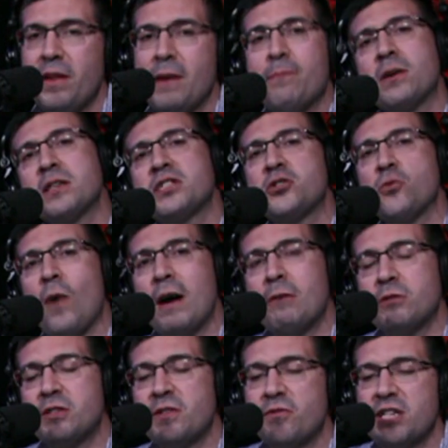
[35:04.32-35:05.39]
That brings us to wide
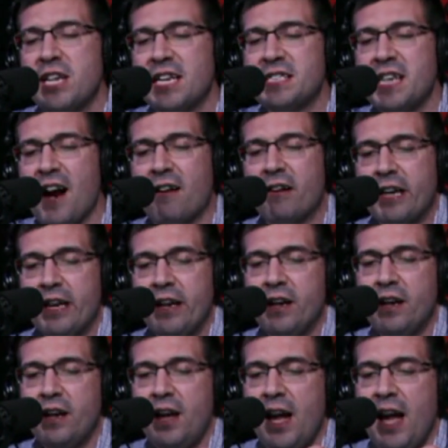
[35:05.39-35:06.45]
receiver Deontay Harty.
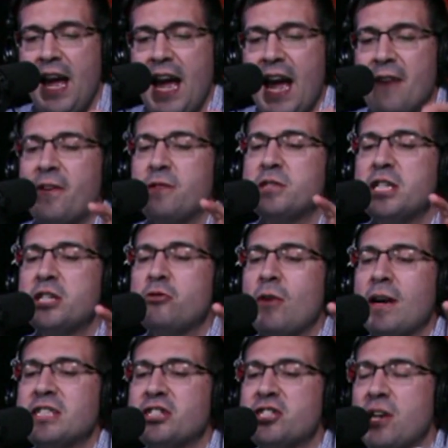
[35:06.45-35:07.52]
If I was going to try
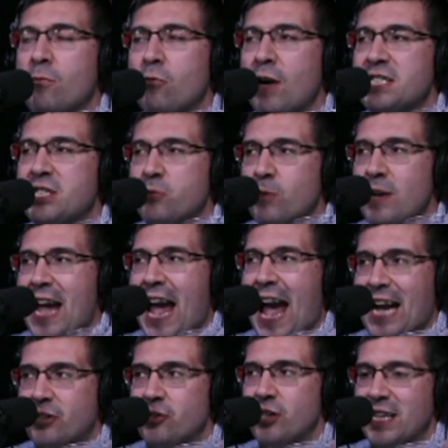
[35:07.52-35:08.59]
and summarize the
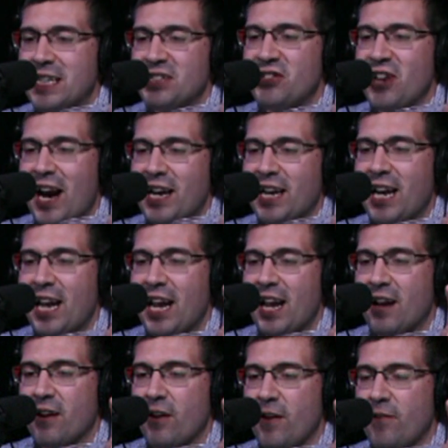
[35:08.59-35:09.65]
reaction to his signing
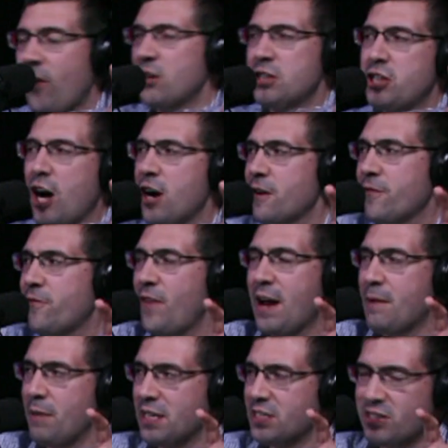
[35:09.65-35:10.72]
of our entire fan
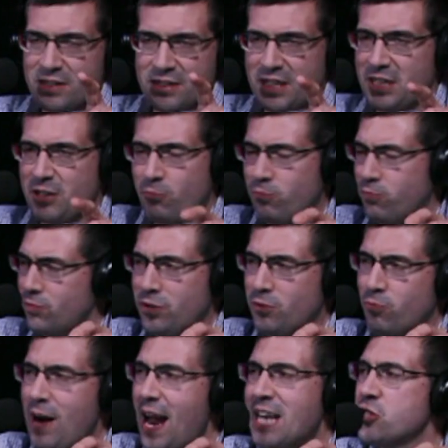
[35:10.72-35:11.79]
base, like the
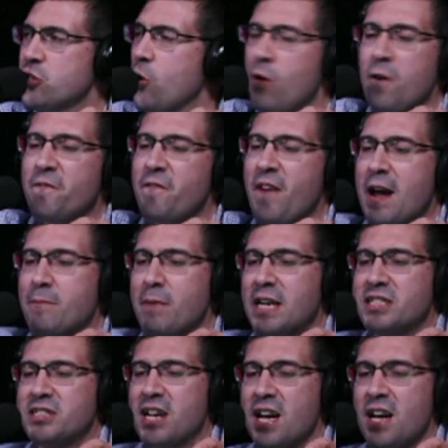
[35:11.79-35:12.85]
reaction of the whole fan
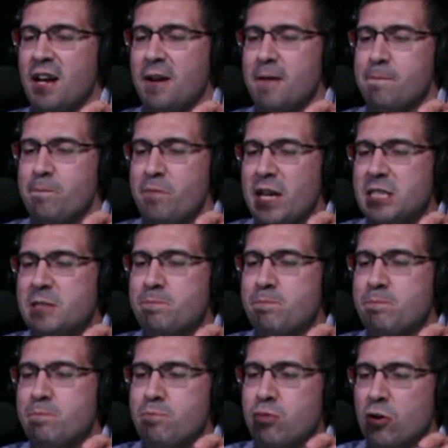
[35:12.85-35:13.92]
base, it's
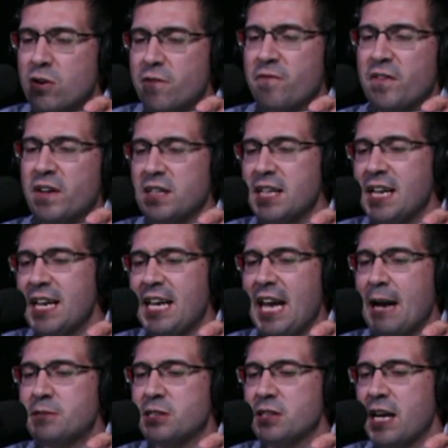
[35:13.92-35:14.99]
perfectly
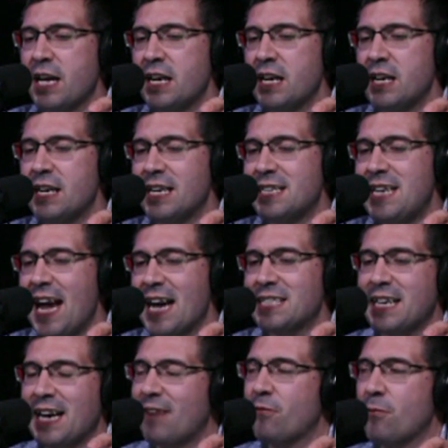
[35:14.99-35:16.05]
encapsulated in a
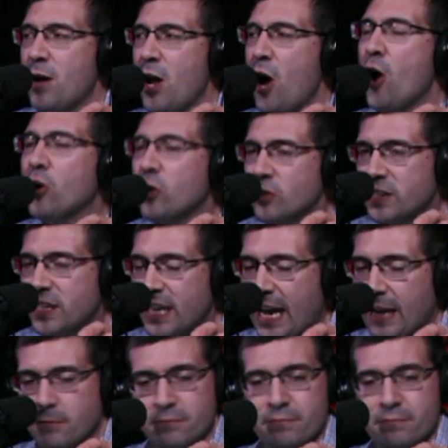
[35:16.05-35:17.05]
text I got from my uncle today.